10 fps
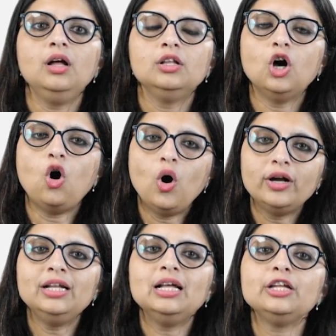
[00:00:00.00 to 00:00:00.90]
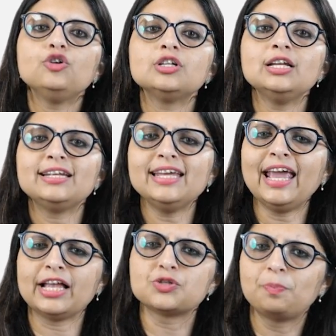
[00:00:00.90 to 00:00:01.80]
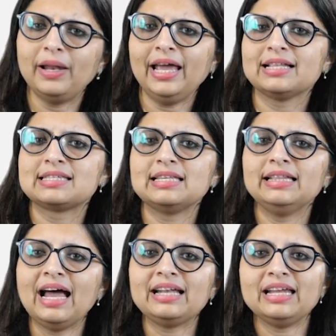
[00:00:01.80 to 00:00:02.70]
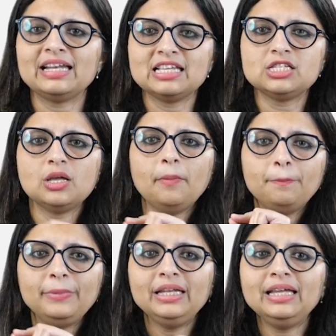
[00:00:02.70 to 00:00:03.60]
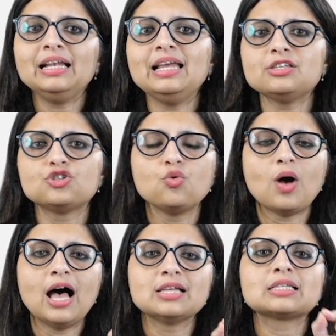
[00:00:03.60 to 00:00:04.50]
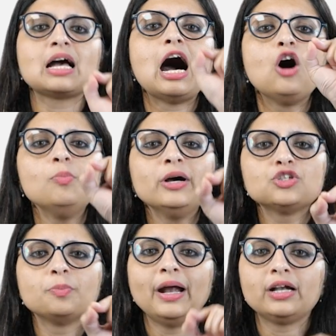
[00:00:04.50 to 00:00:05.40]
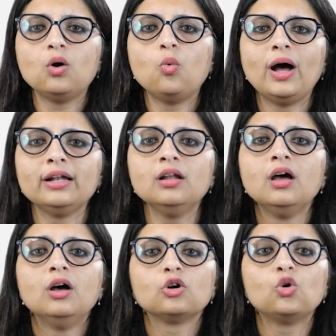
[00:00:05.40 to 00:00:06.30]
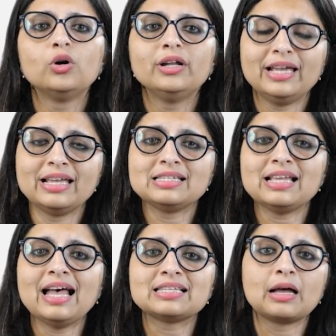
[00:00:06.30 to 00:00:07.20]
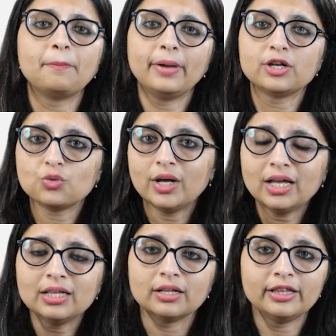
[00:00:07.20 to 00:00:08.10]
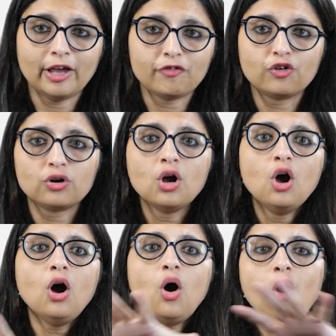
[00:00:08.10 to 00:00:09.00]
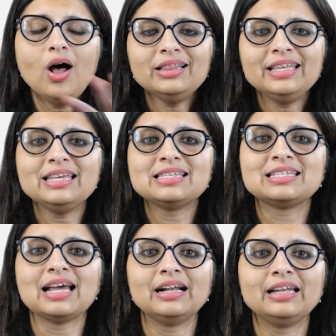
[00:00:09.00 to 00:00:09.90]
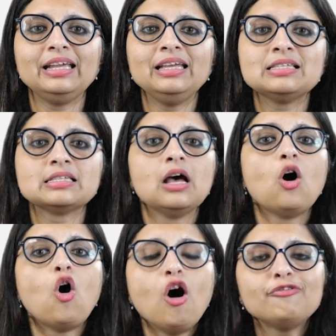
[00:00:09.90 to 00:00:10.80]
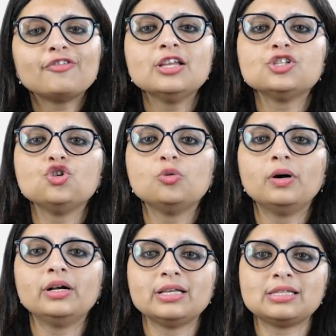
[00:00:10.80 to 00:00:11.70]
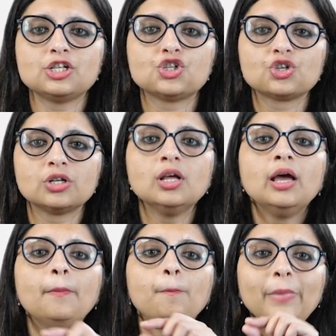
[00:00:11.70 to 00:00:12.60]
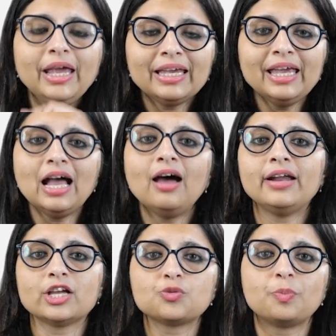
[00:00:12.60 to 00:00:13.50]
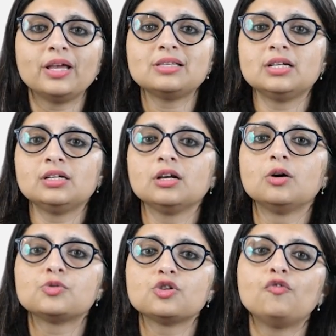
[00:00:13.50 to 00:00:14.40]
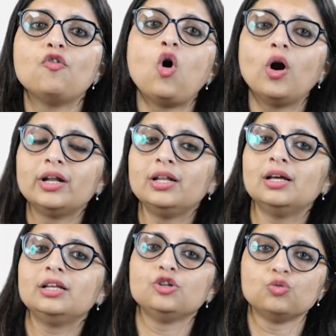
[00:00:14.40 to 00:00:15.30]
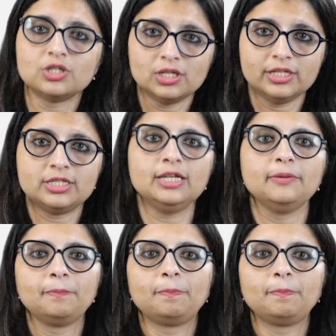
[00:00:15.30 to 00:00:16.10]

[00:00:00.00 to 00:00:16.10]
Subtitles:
The ordinal utility explains that it is meaningless to ask how much better one good is as compared to another. Therefore, all these studies of consumer decision making are expressed in terms of ordinal utility.